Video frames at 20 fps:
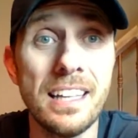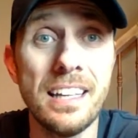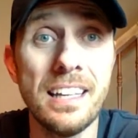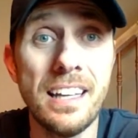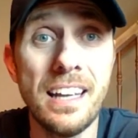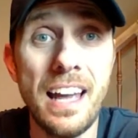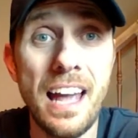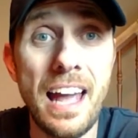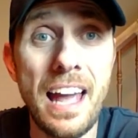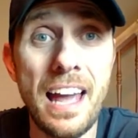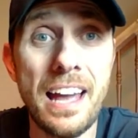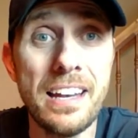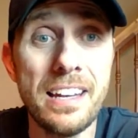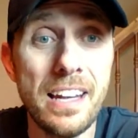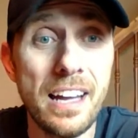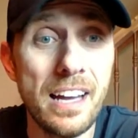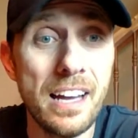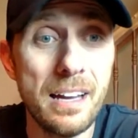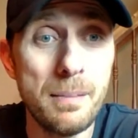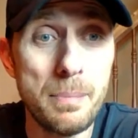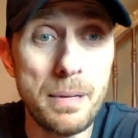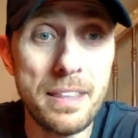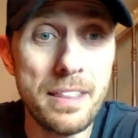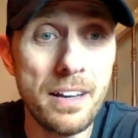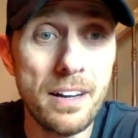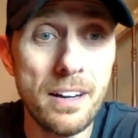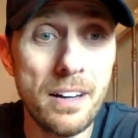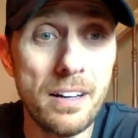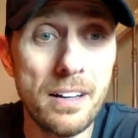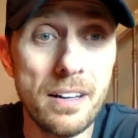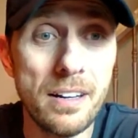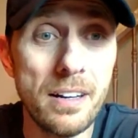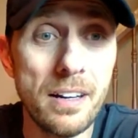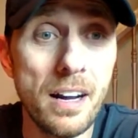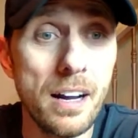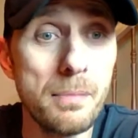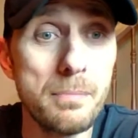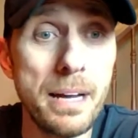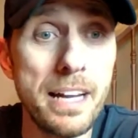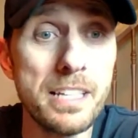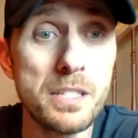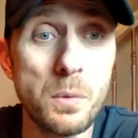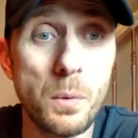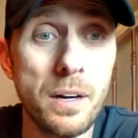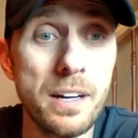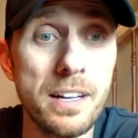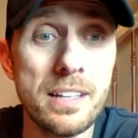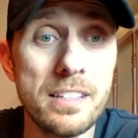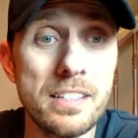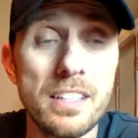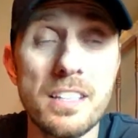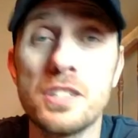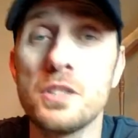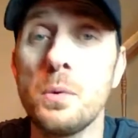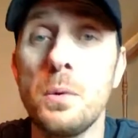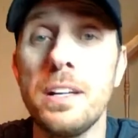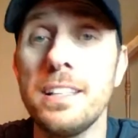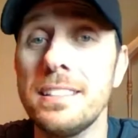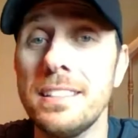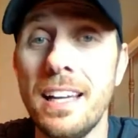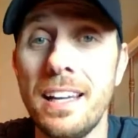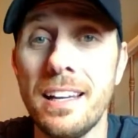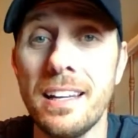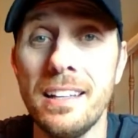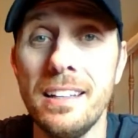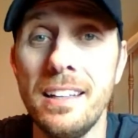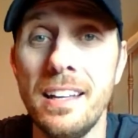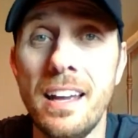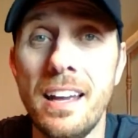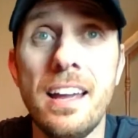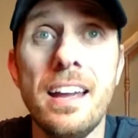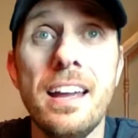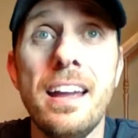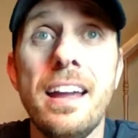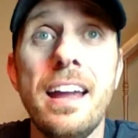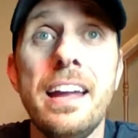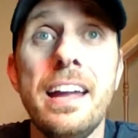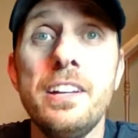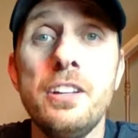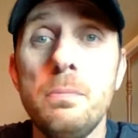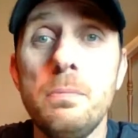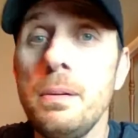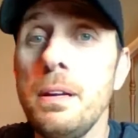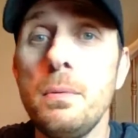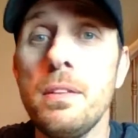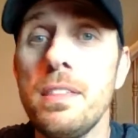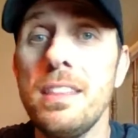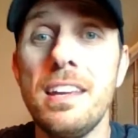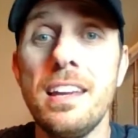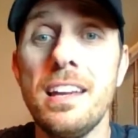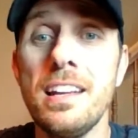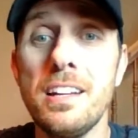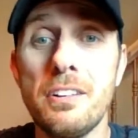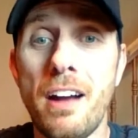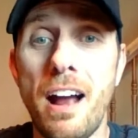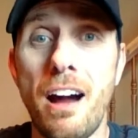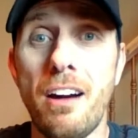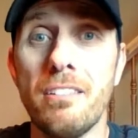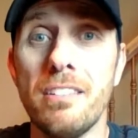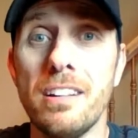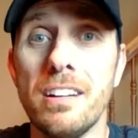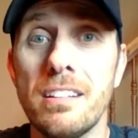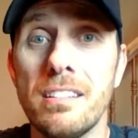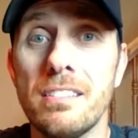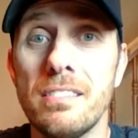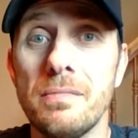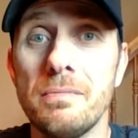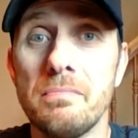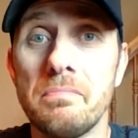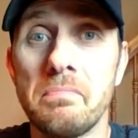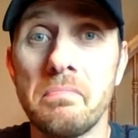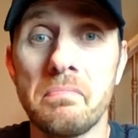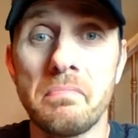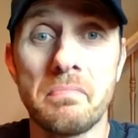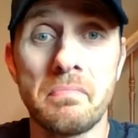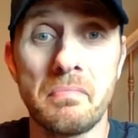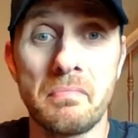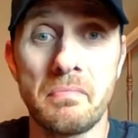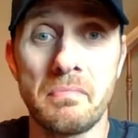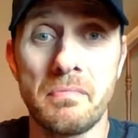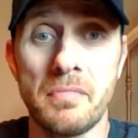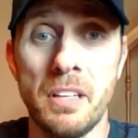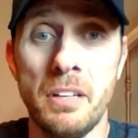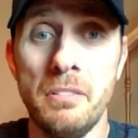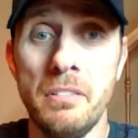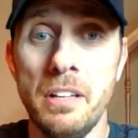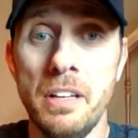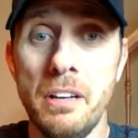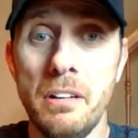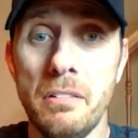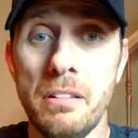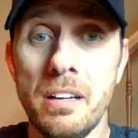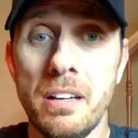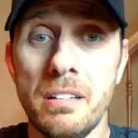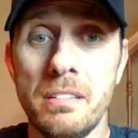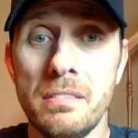and uh, be there on May 20th to the 22nd, and you'll be with the in crowd. Who knew?